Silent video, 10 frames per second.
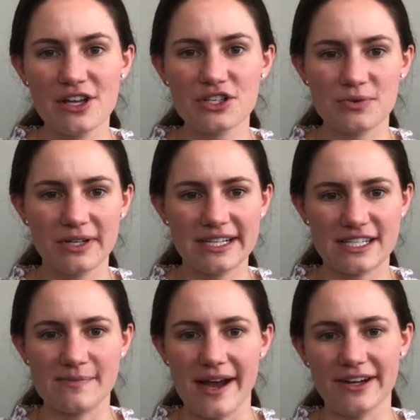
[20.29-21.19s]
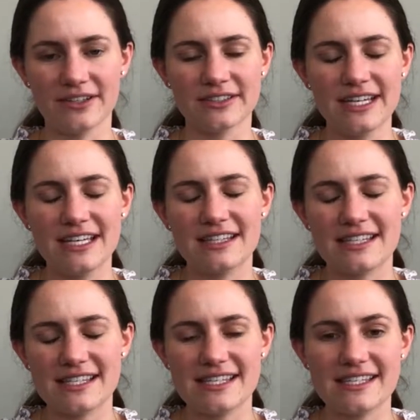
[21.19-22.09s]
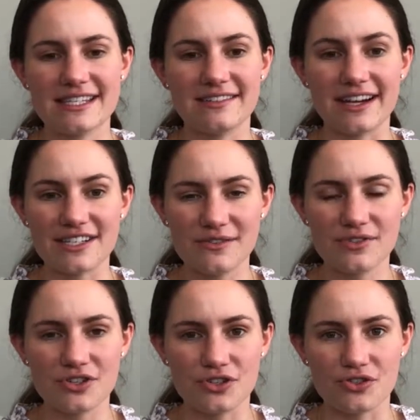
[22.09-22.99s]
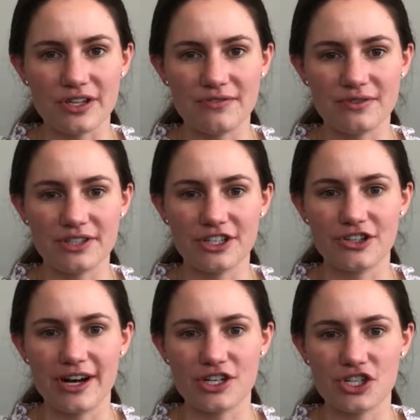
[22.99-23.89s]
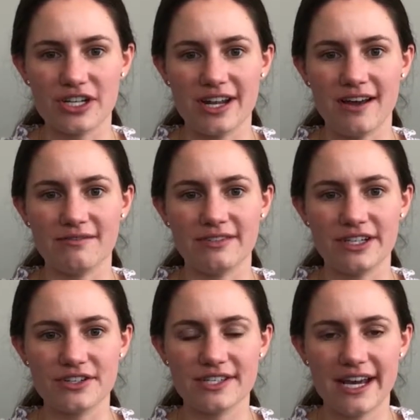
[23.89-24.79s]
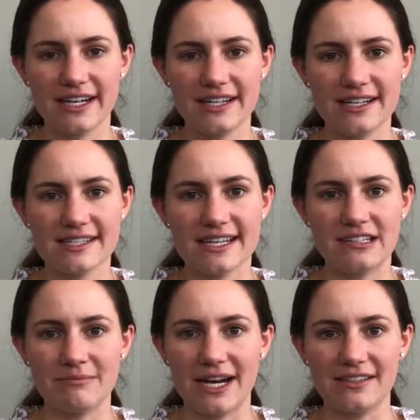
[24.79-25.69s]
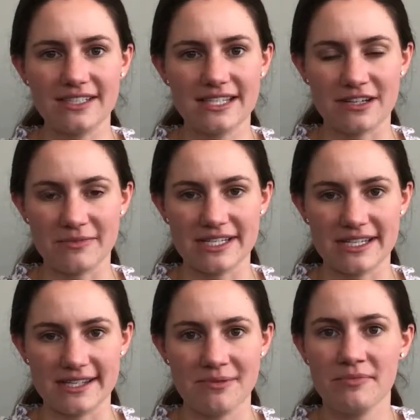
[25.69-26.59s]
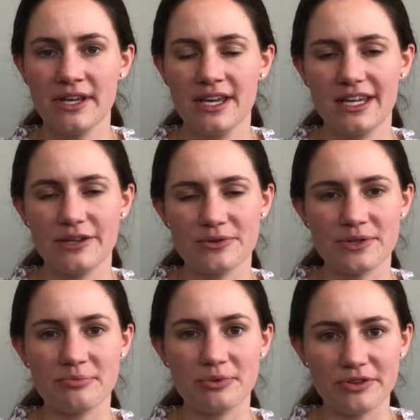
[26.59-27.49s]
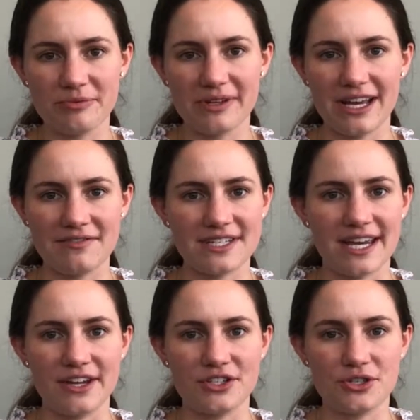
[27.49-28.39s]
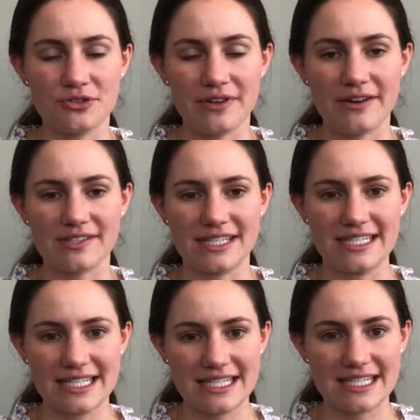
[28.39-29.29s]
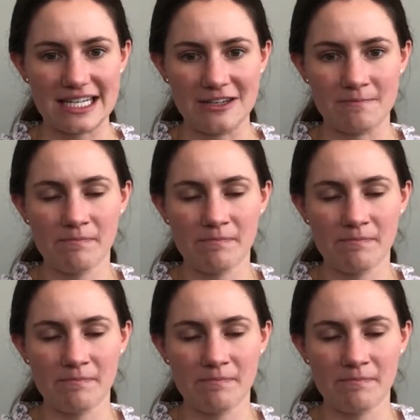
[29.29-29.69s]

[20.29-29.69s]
So what is SMILE? This is an elective surgery for the correction of nearsightedness and mild astigmatism, and it was approved by the FDA in 2016.